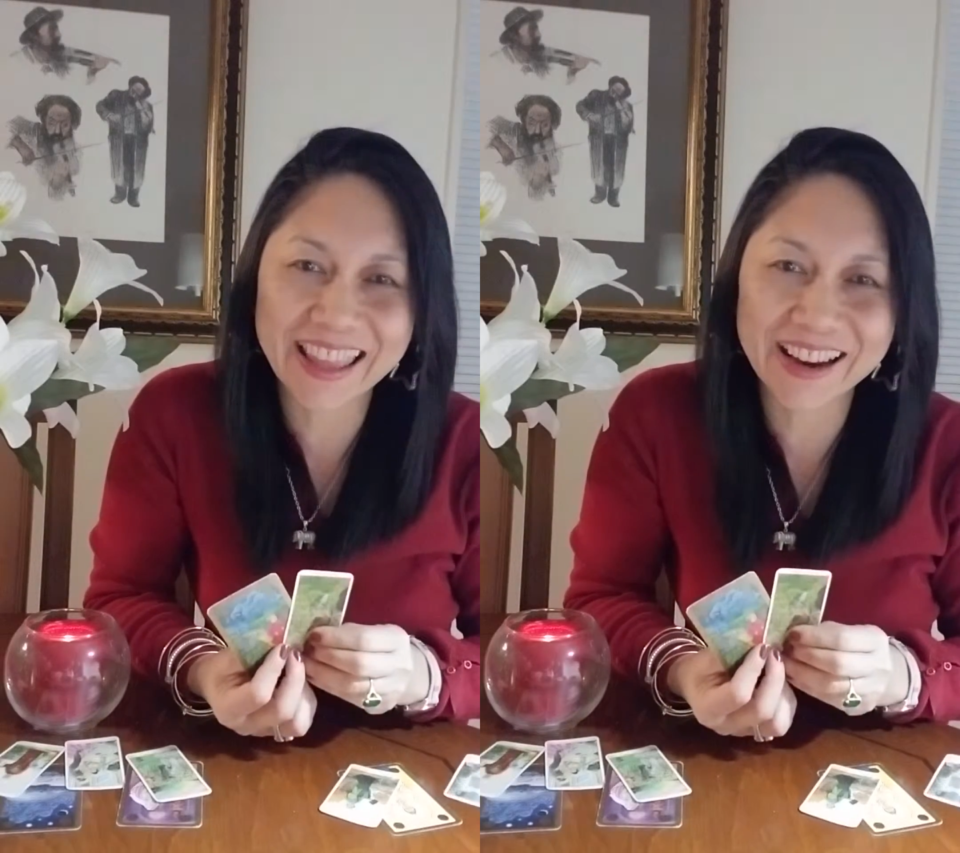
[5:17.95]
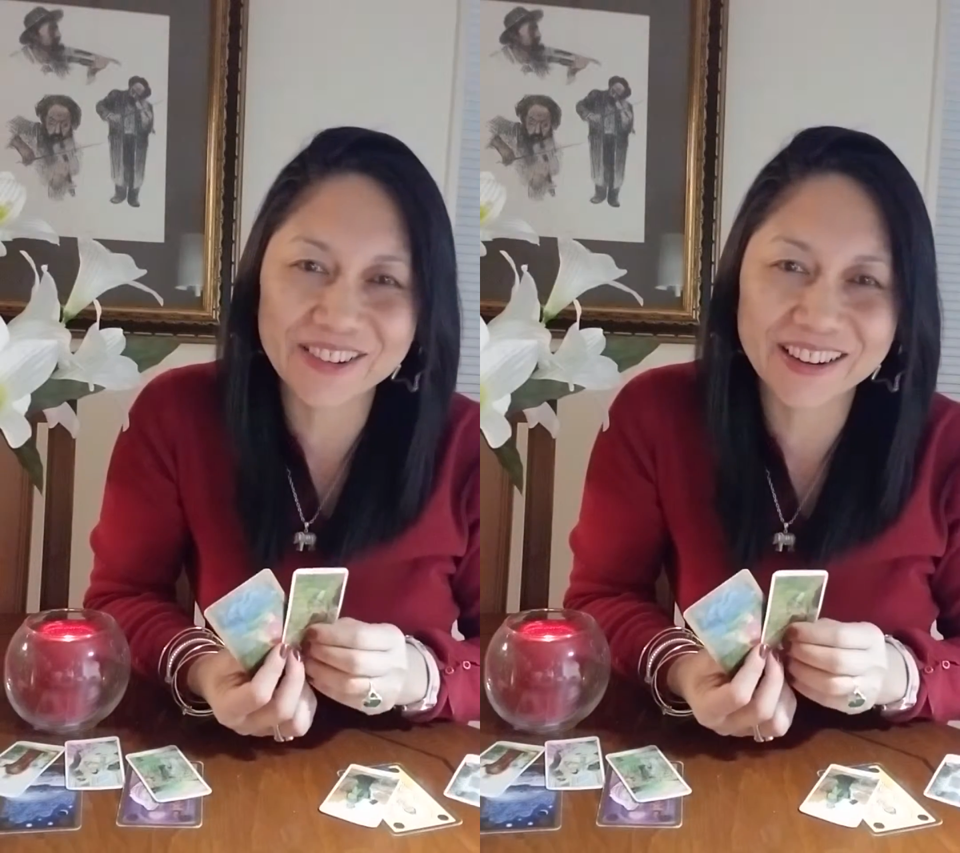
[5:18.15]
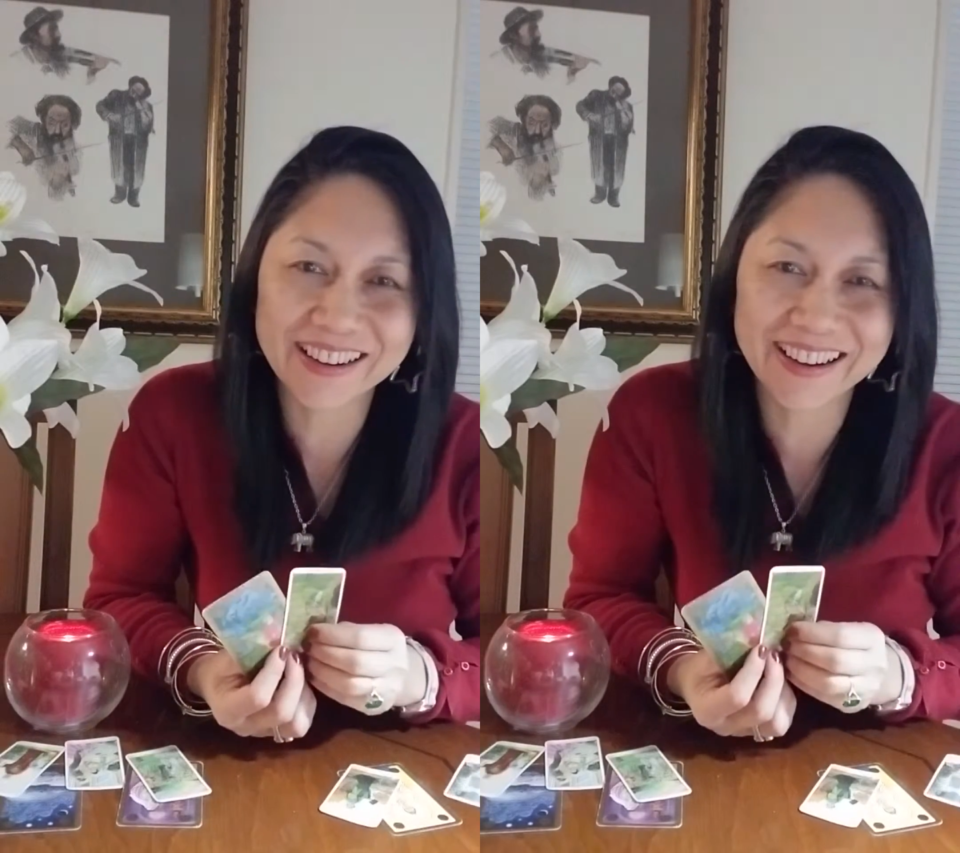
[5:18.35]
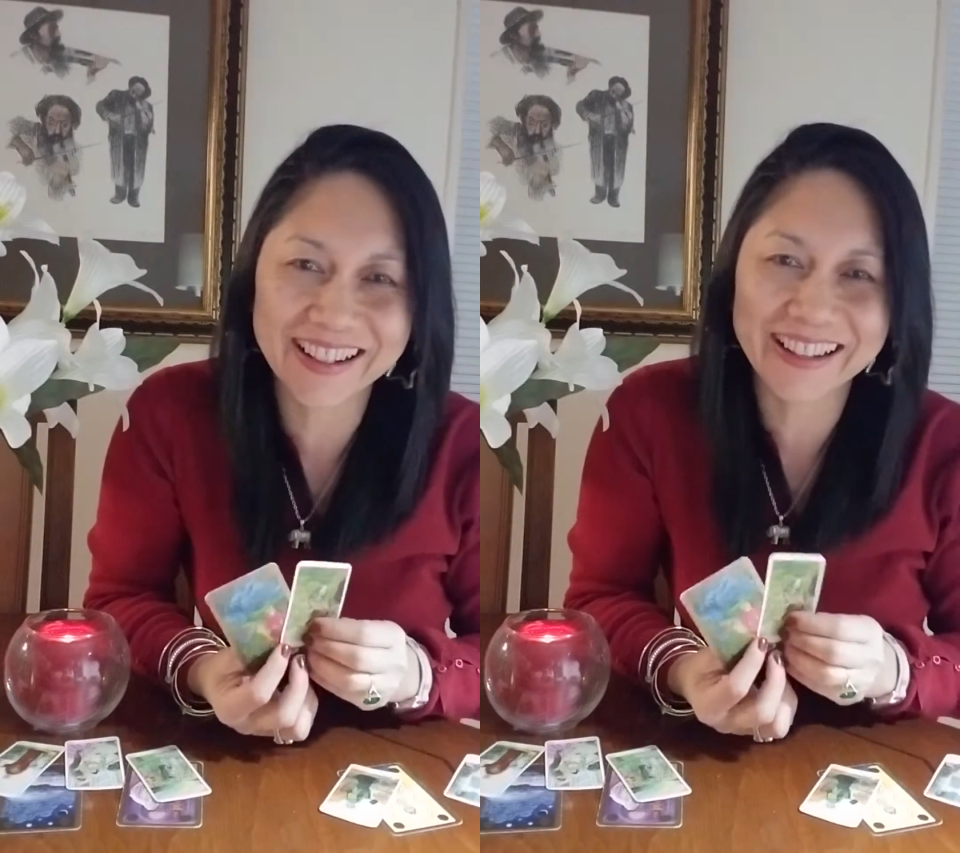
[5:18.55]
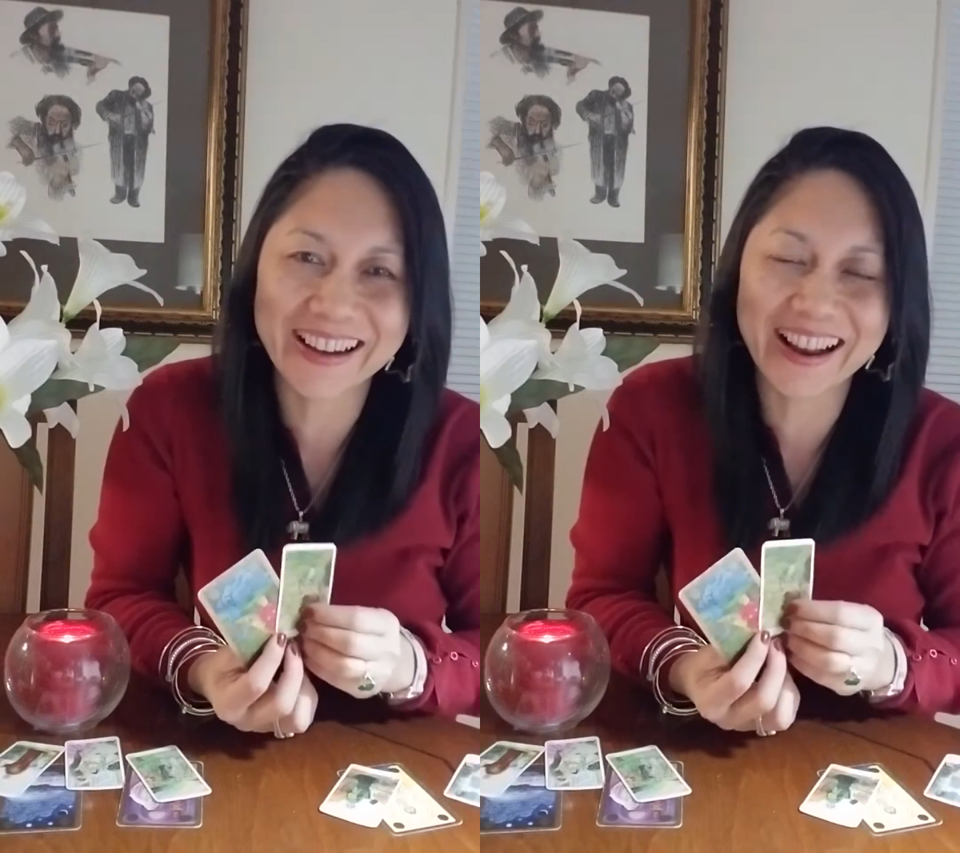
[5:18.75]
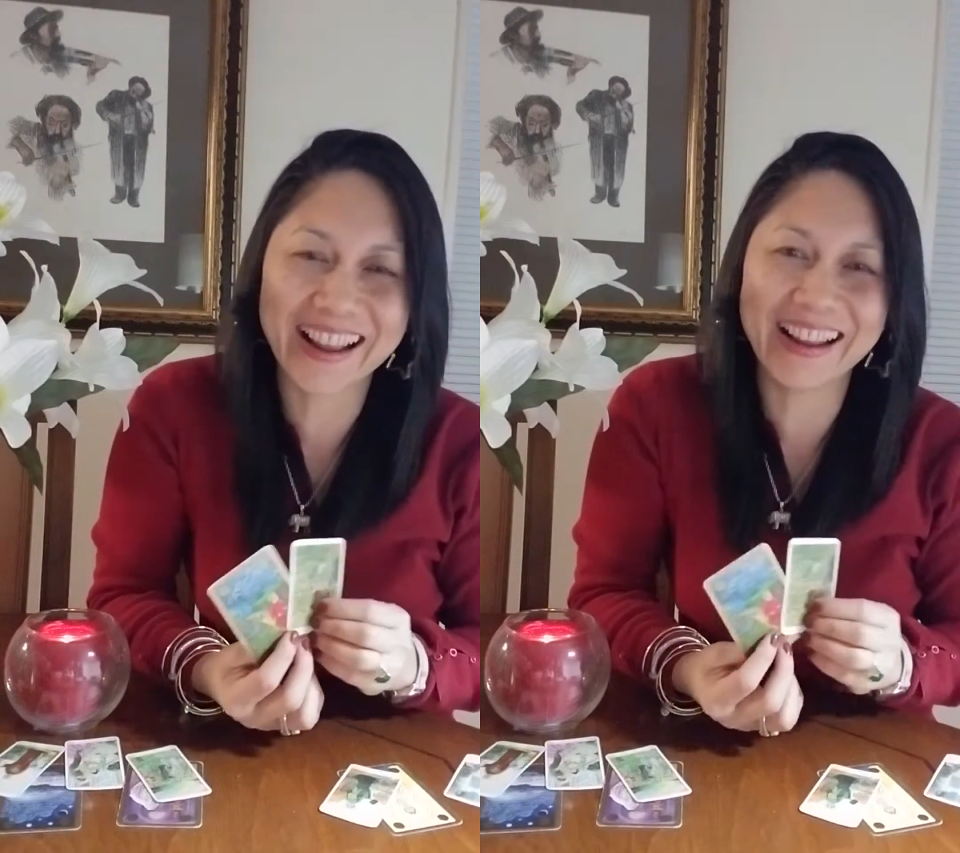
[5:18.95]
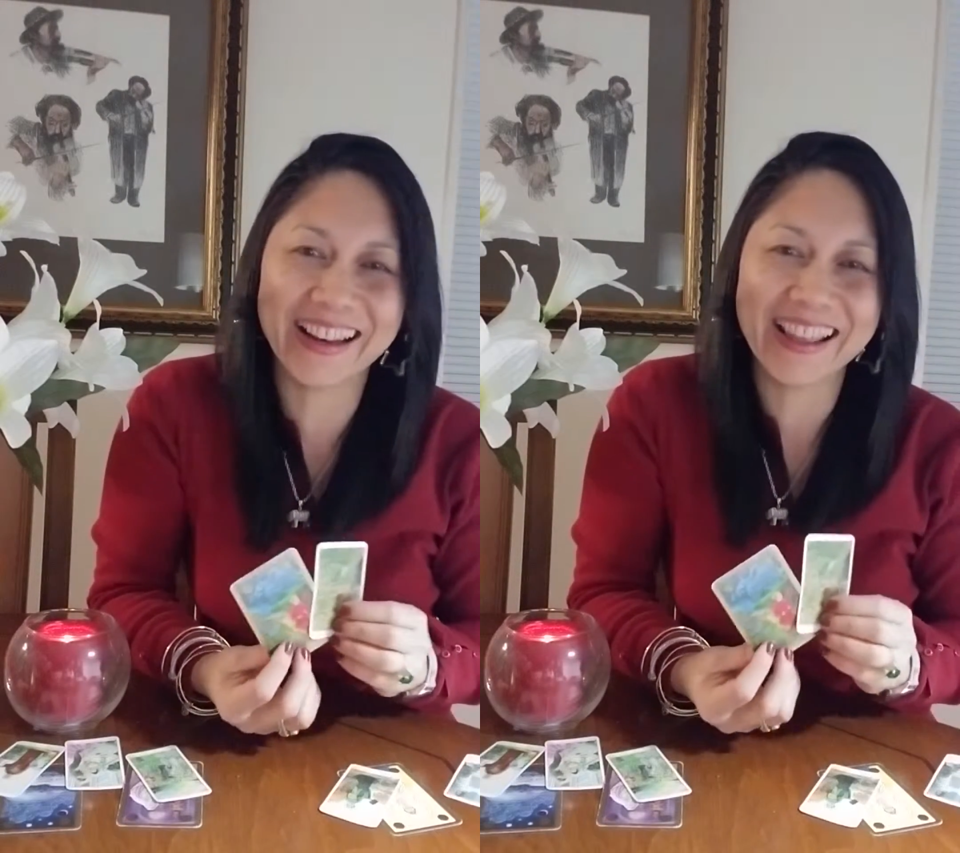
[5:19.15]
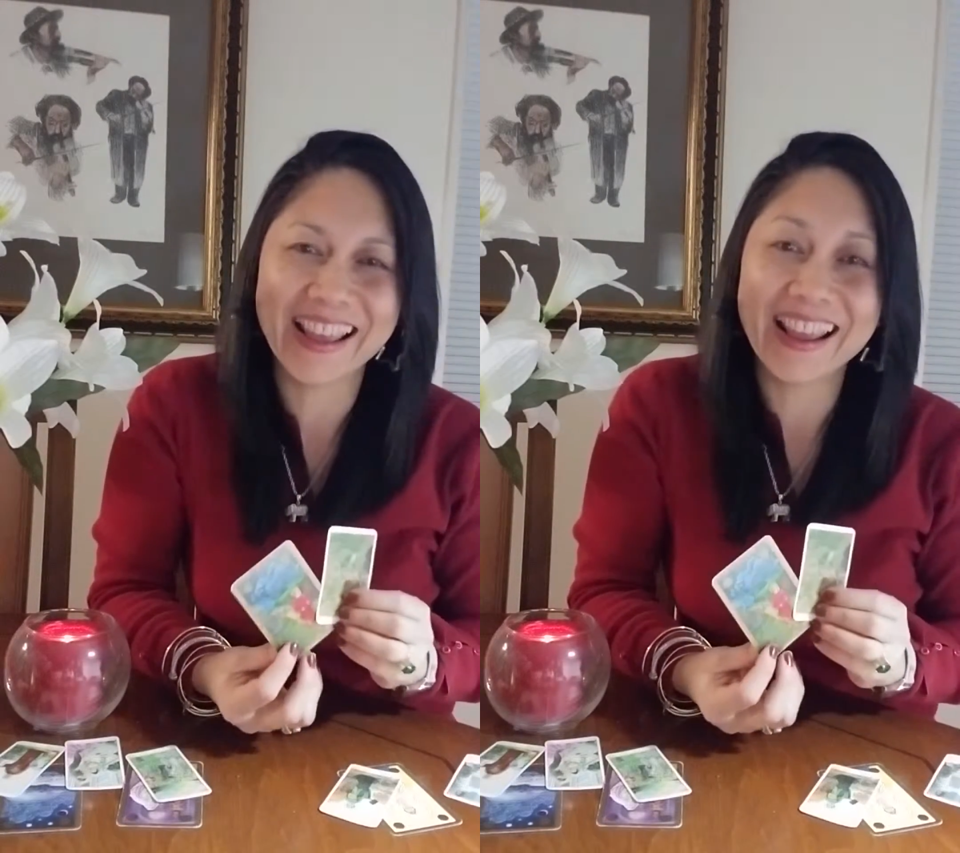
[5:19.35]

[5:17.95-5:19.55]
here on earth, right?